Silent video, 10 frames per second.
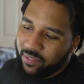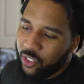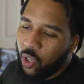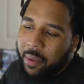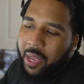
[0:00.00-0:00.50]

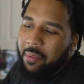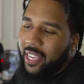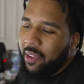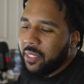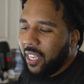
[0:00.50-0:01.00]
So maybe
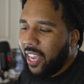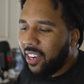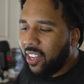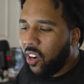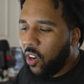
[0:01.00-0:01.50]
he was ahead
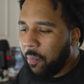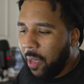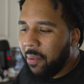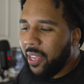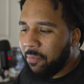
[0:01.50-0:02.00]
of the curve.
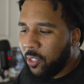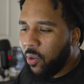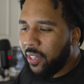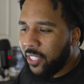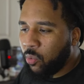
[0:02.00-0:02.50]
Maybe him
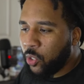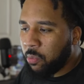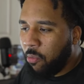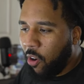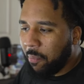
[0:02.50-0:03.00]
doing this was
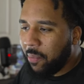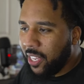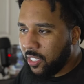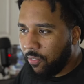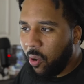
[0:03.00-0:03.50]
smart
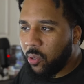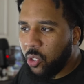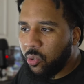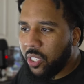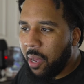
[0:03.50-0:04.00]
because the first
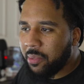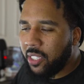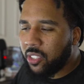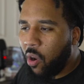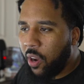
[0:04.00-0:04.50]
two times that
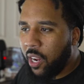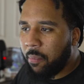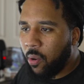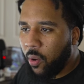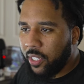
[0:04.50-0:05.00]
his car
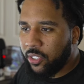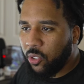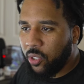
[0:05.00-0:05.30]
got broken into,